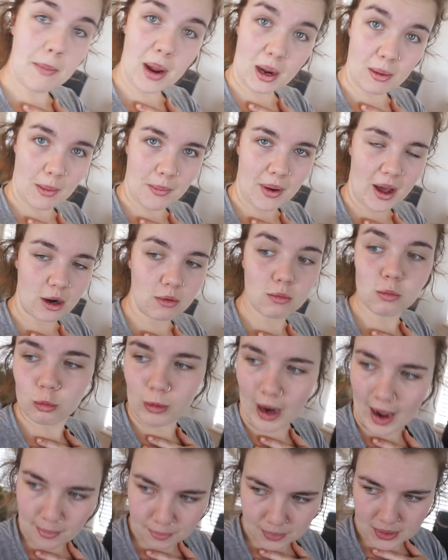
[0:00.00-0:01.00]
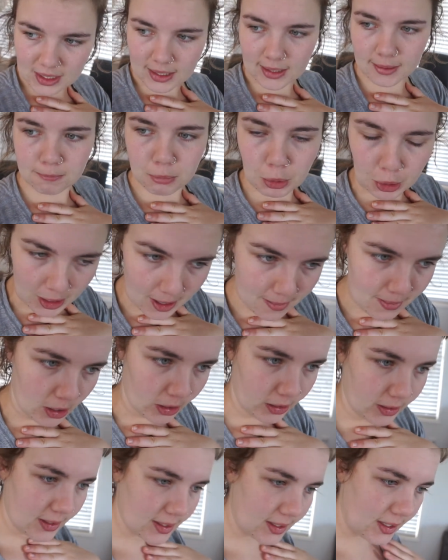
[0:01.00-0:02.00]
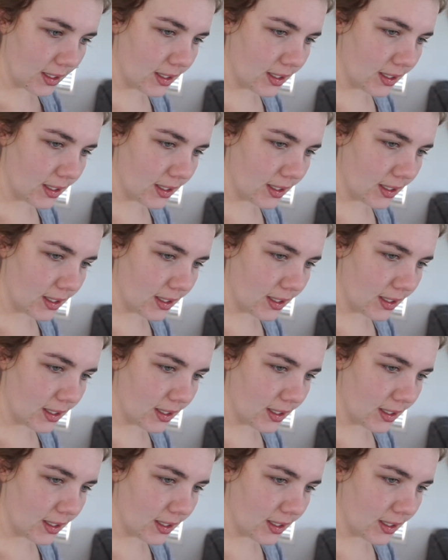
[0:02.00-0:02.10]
picked apart and wrapped and put in a box.